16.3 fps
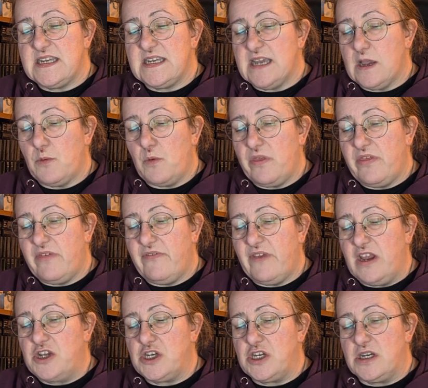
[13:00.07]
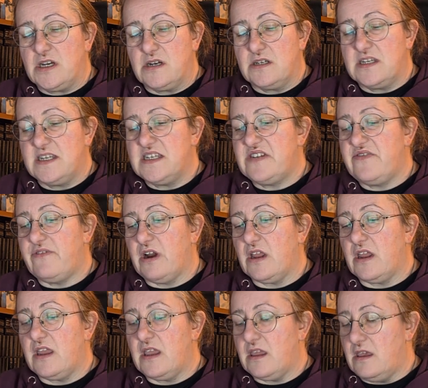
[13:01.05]
a sit down with the featured artist
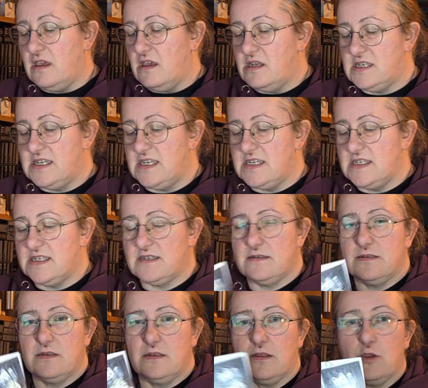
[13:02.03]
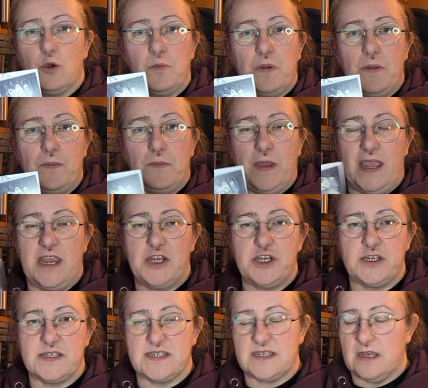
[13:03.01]
Frankie Curtis, a couple of
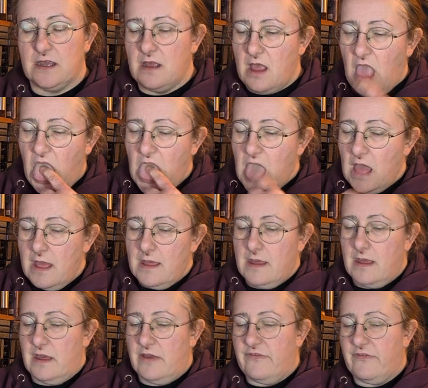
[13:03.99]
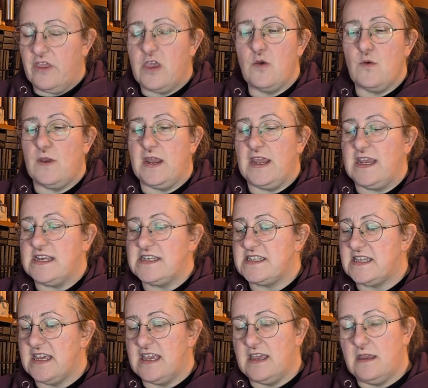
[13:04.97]
pages of
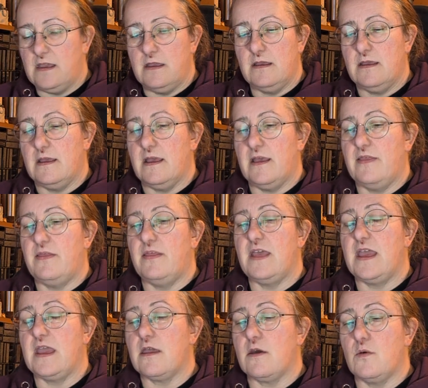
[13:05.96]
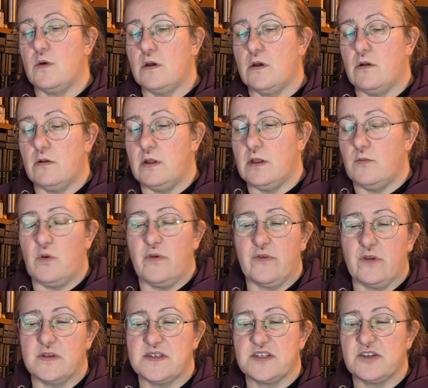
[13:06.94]
Q&As there, and they go on.
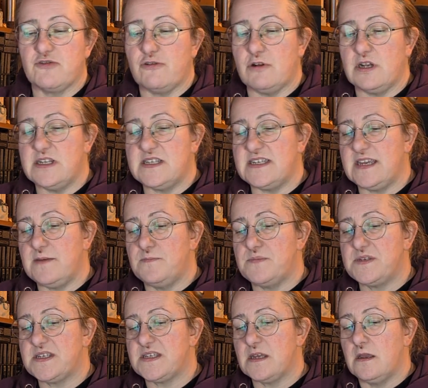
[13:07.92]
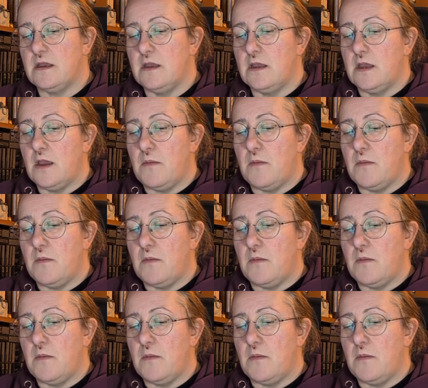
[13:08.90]
We've got scrawler tips,